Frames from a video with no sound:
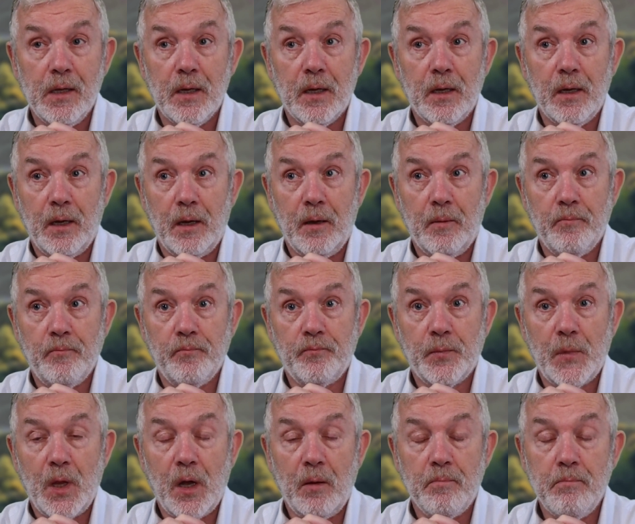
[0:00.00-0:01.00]
I'm
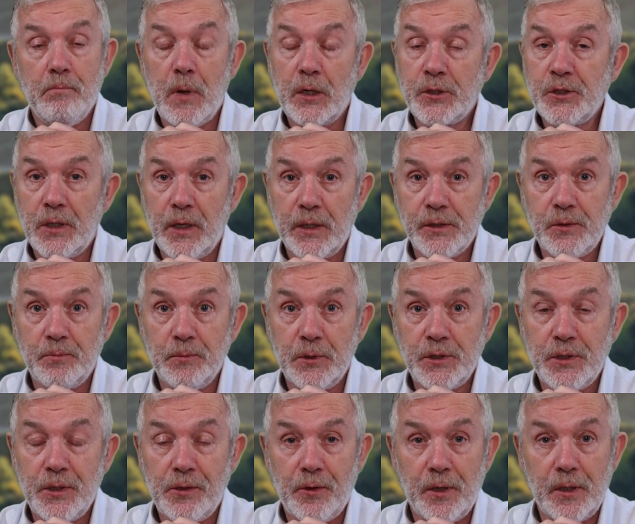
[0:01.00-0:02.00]
much less
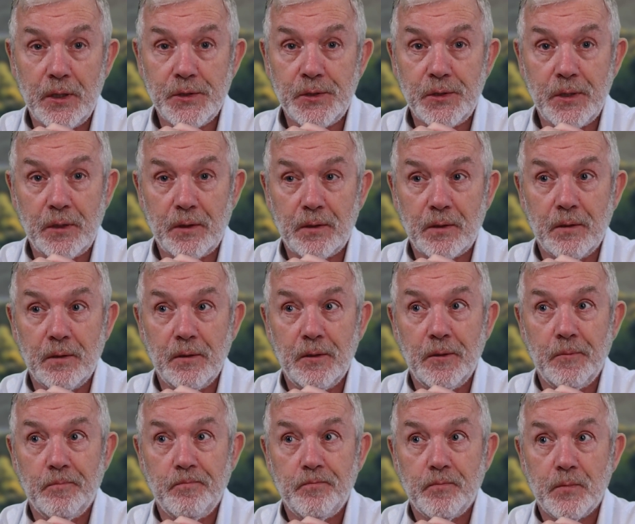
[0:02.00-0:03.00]
materialistic.
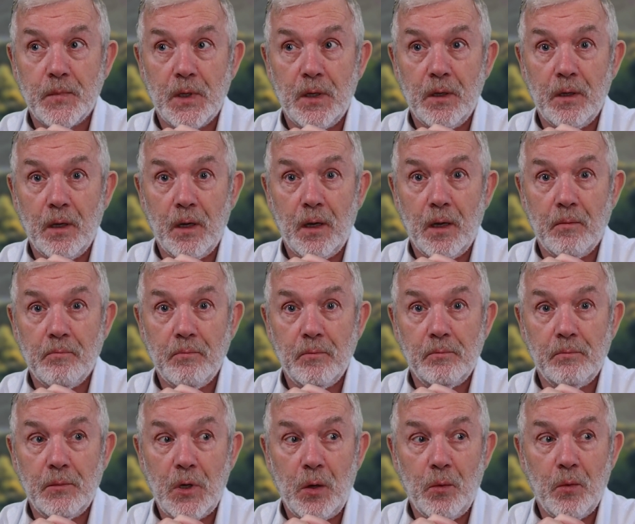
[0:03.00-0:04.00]
I
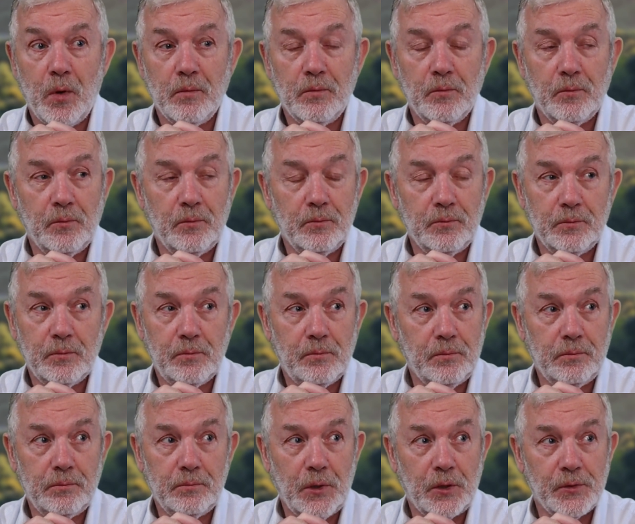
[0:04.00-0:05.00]

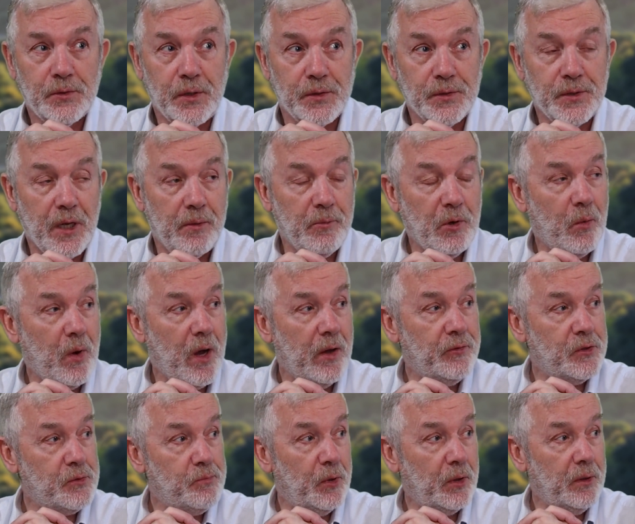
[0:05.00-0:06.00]
was going to say my wife
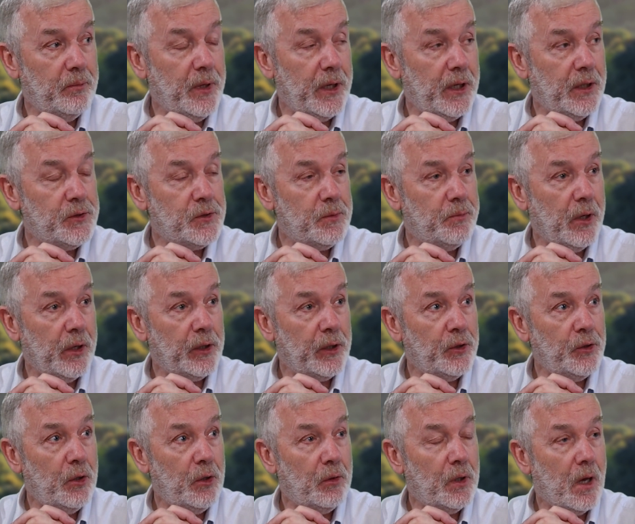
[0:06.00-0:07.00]
has bullied me into buying a
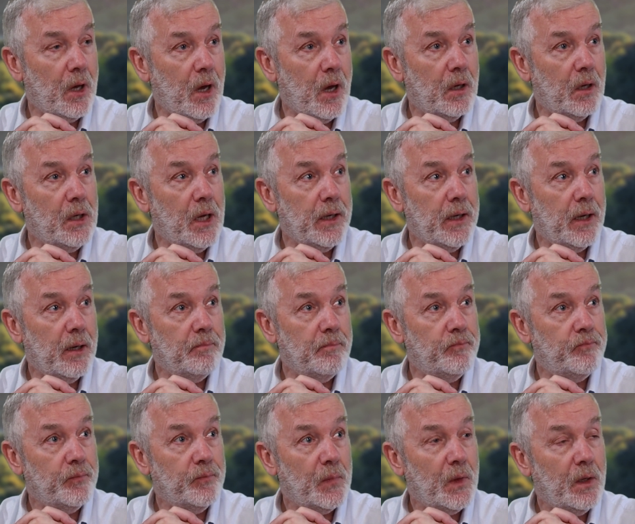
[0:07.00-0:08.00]
new car.
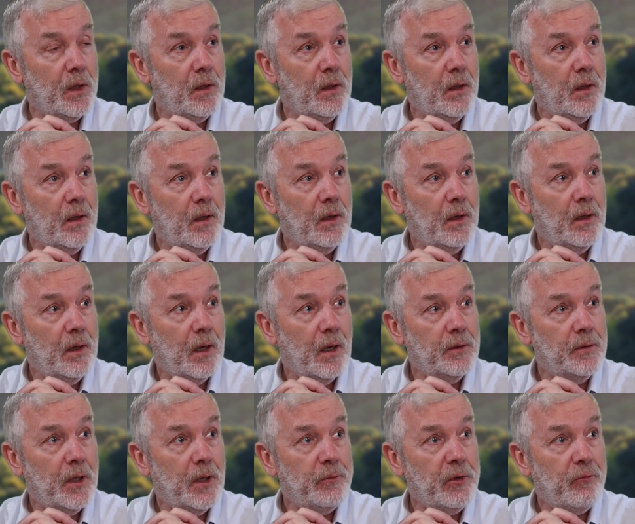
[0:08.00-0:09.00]

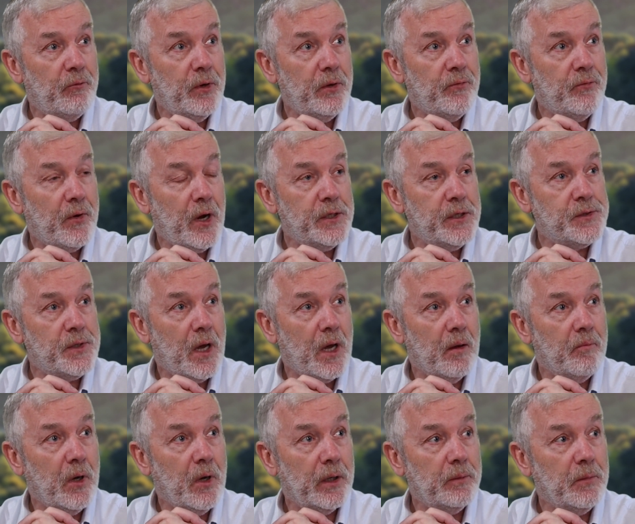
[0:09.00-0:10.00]
Let me rephrase
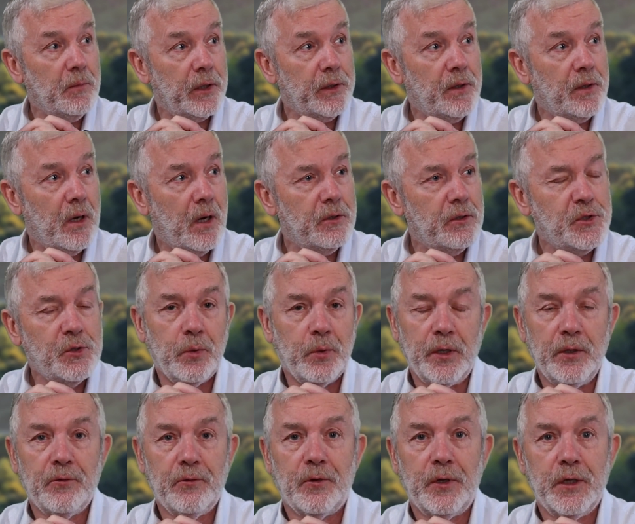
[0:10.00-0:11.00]
that. My car is
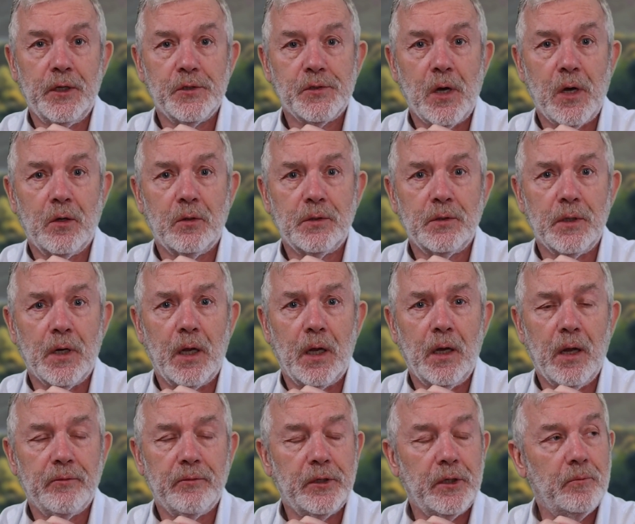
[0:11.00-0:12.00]
23 years old and I
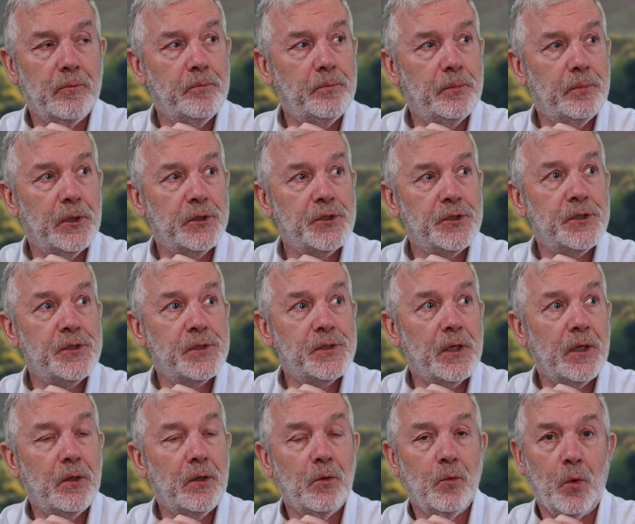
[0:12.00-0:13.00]
love it, but she
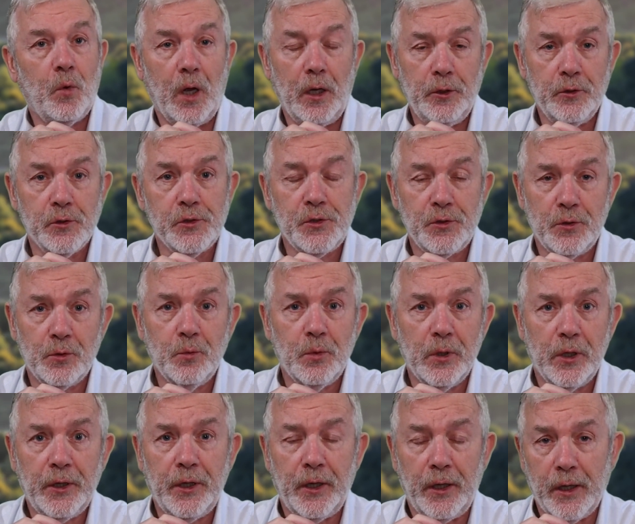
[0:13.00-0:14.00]
said, while you're still
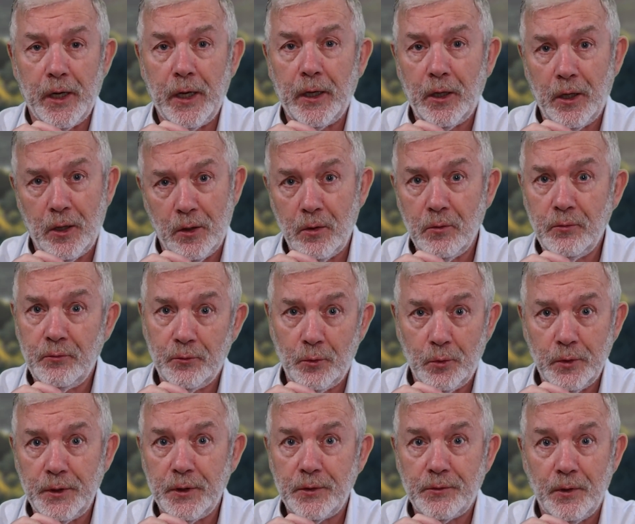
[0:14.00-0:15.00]
working and can
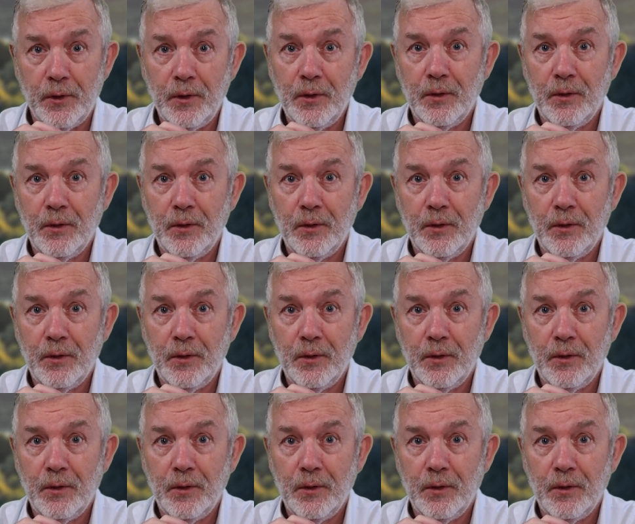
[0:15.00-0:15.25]
afford it,